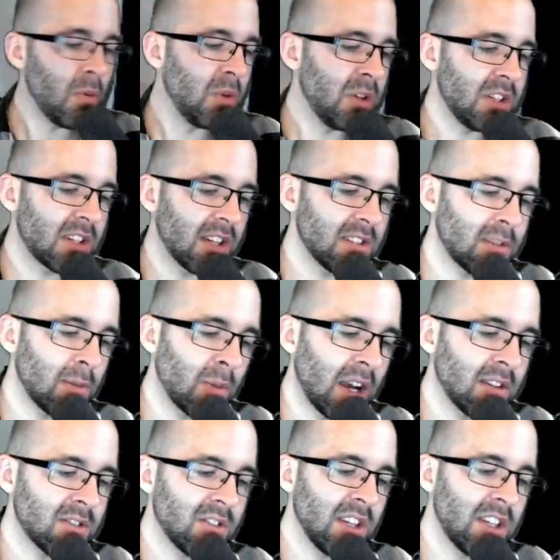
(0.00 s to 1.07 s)
we just get some
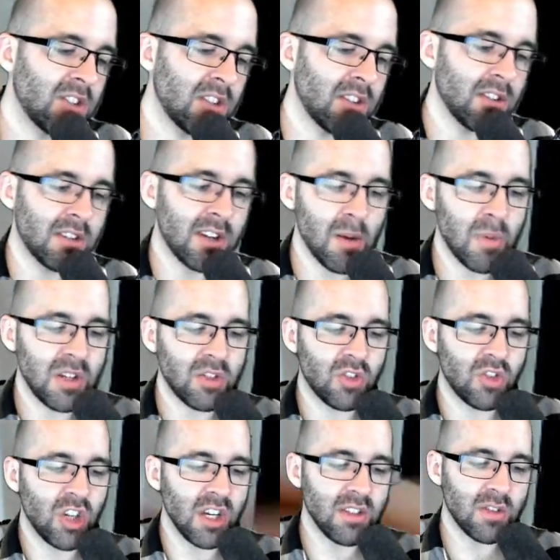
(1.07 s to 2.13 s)
cancellation. The top is
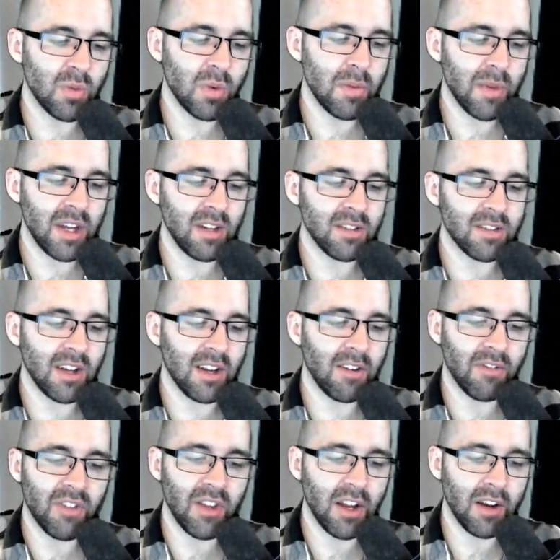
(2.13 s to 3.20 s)
just 1 minus sine
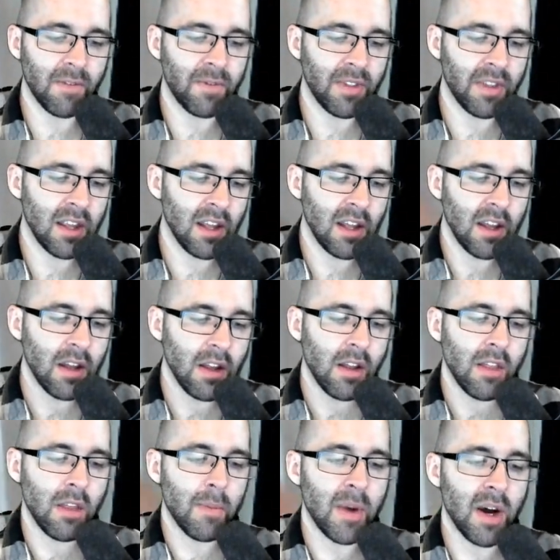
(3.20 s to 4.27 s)
of theta.
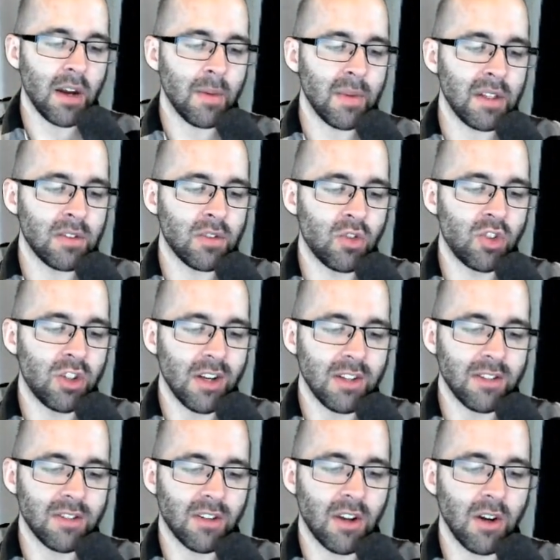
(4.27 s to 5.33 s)
The bottom is
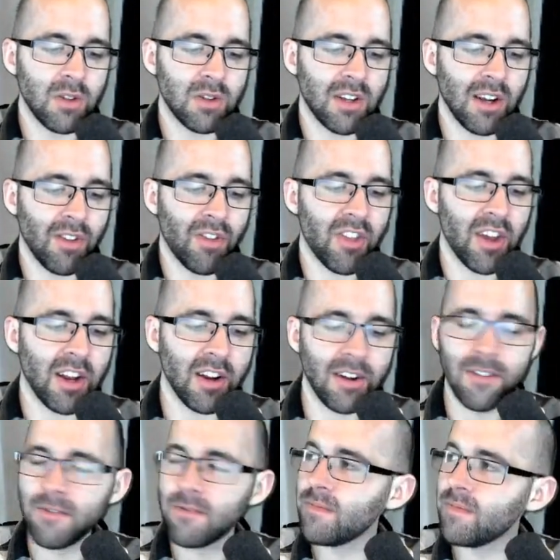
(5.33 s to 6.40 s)
just cosine
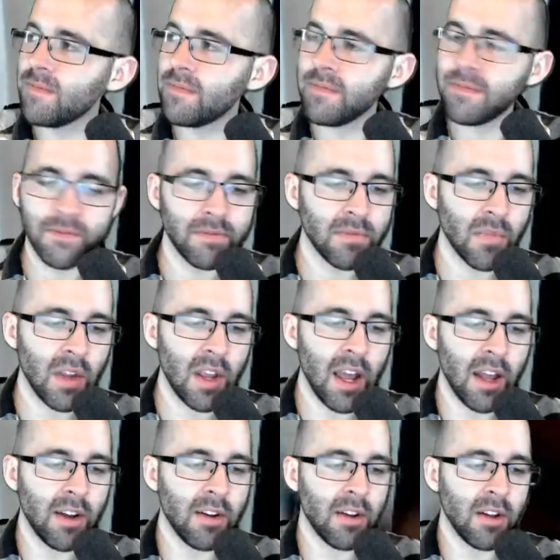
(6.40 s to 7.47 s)
theta.
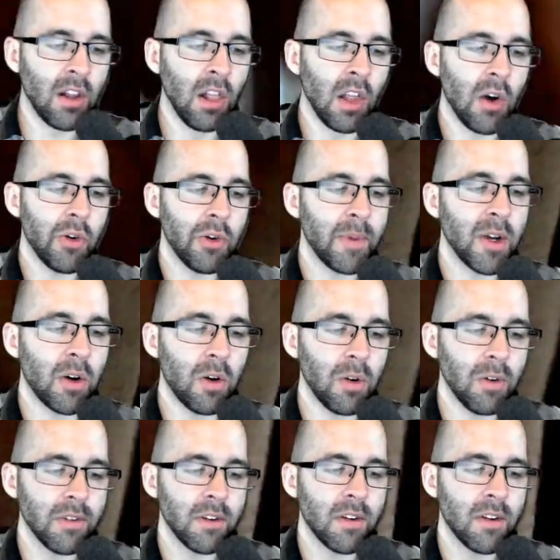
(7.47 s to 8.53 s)
And lo and
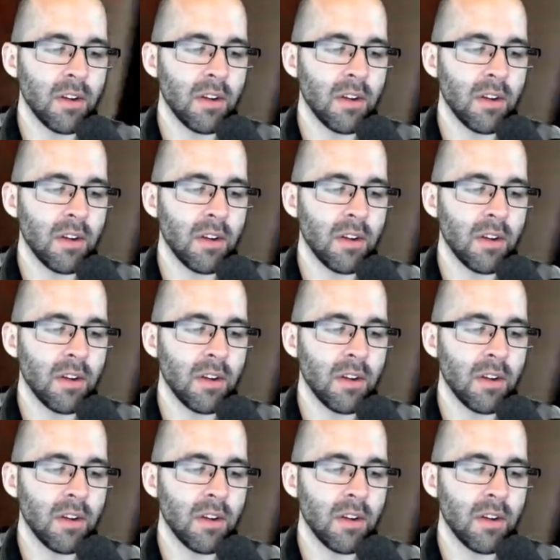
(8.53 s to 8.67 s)
behold,